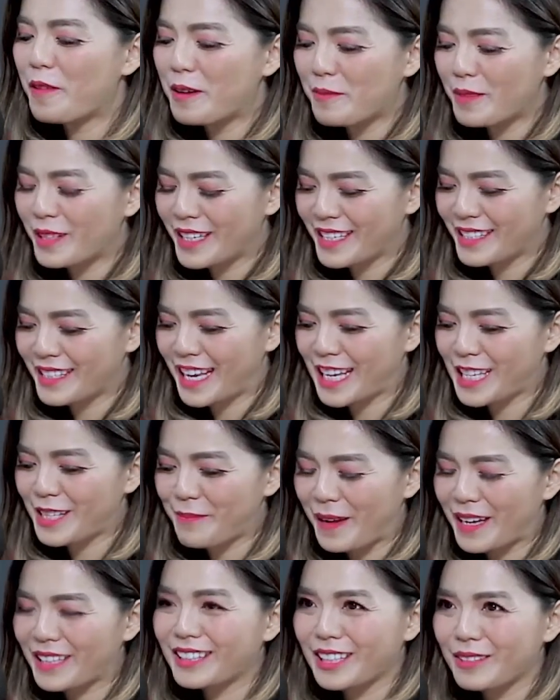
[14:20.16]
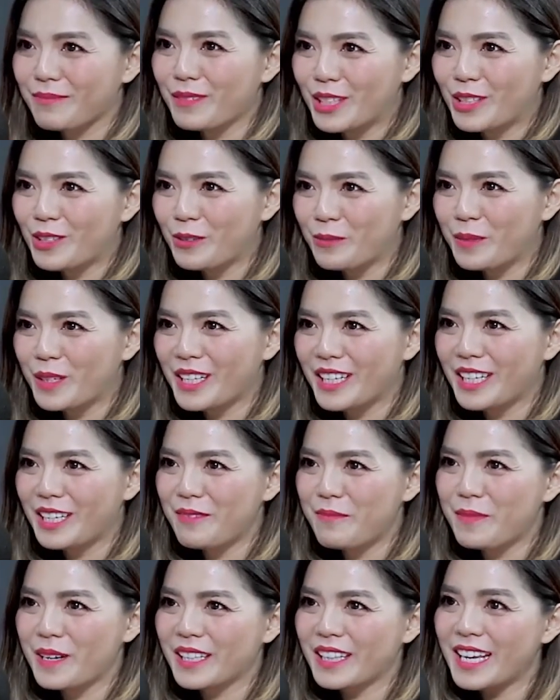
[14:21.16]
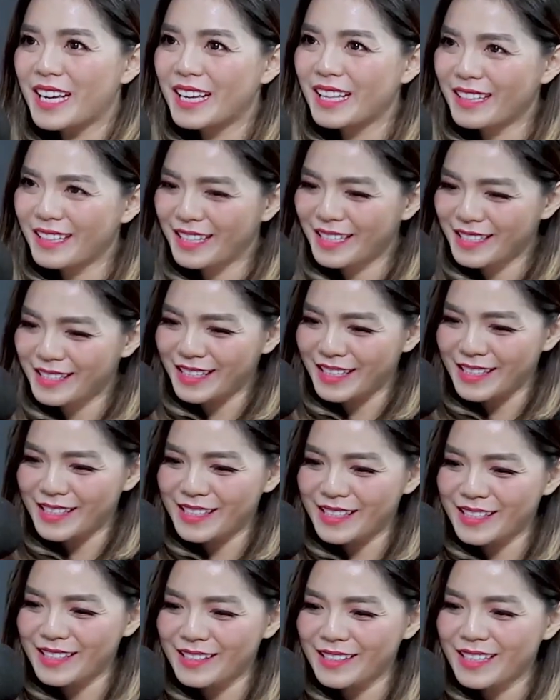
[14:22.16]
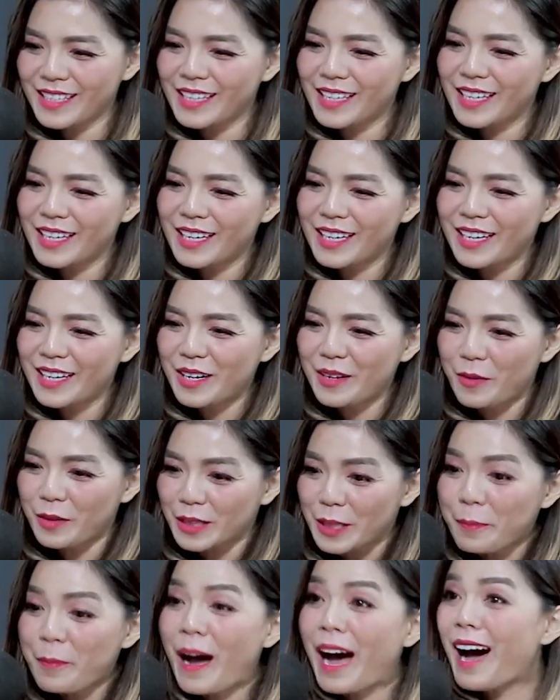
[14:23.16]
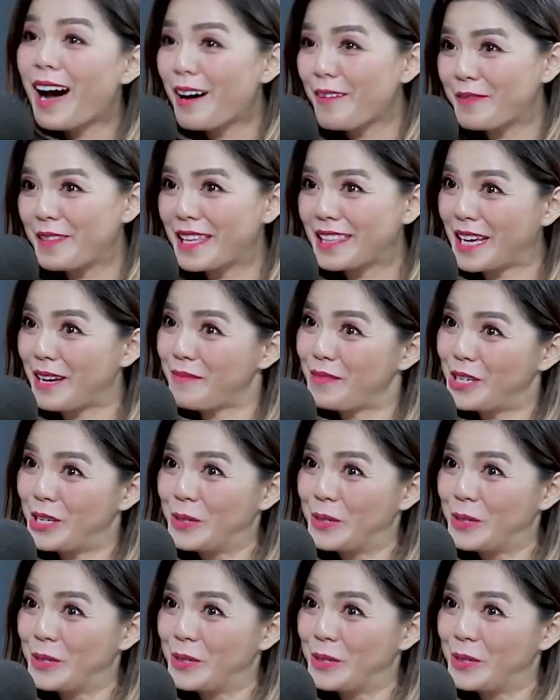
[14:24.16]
family is expected me to be, but this is the path that I'm